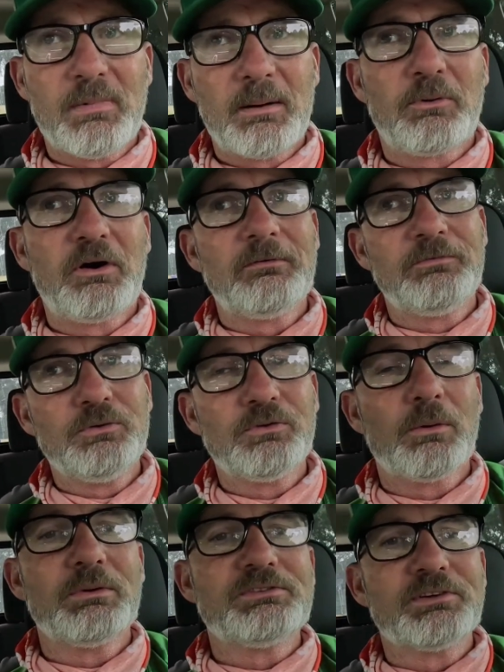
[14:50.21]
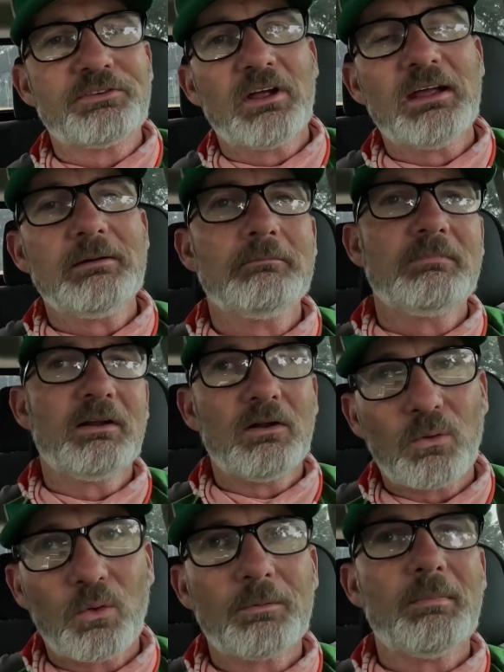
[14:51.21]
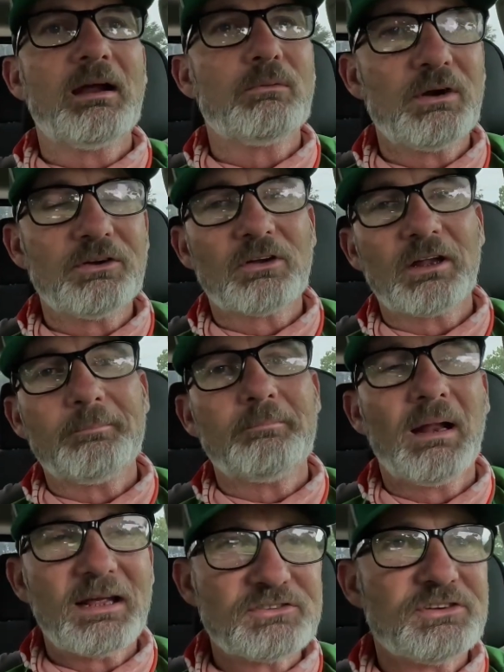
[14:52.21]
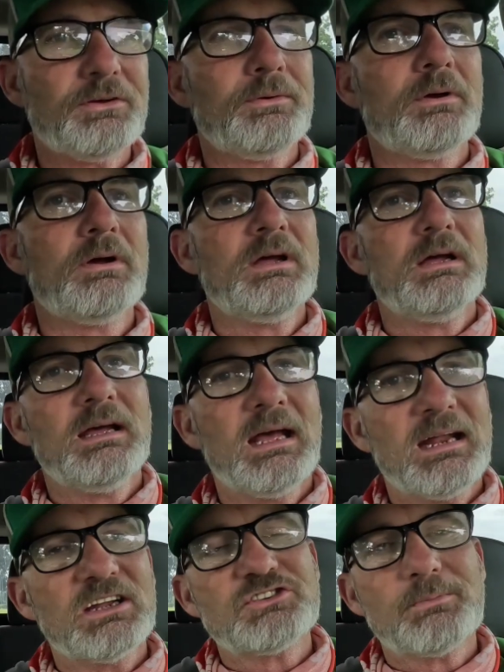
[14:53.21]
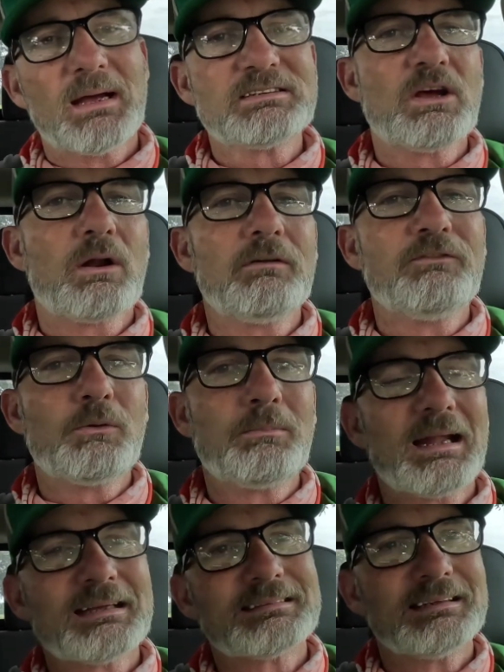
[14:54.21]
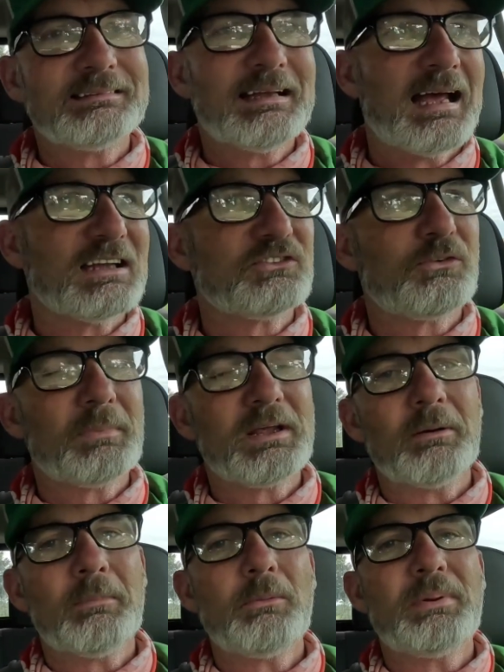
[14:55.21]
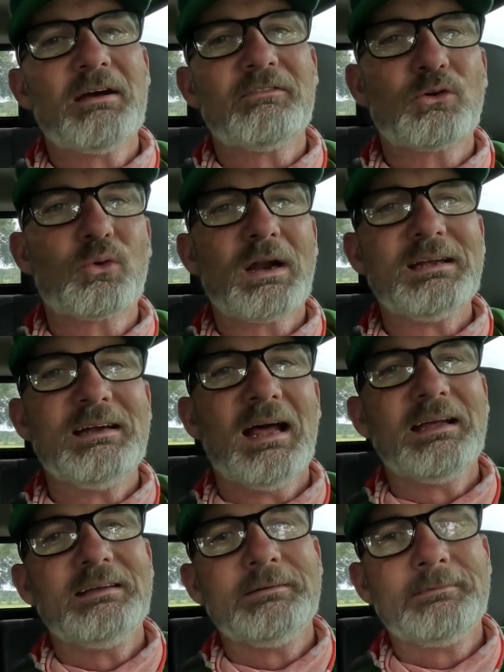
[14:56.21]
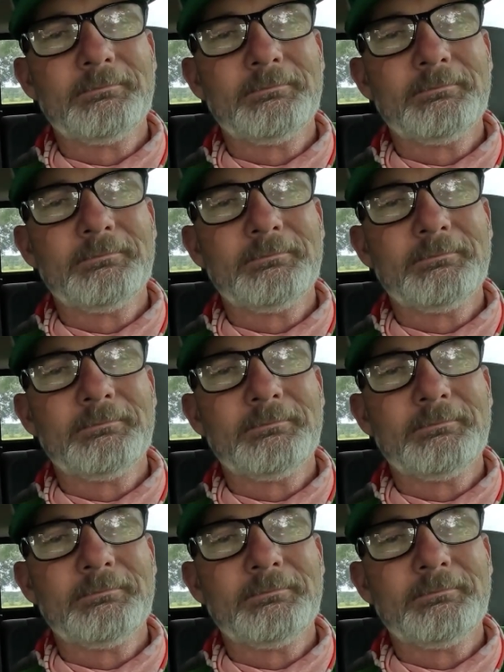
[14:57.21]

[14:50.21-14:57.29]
My prayer for you is always the same, that the Lord might richly bless you and that you might see all of your blessings as from him. Hope you have a great day.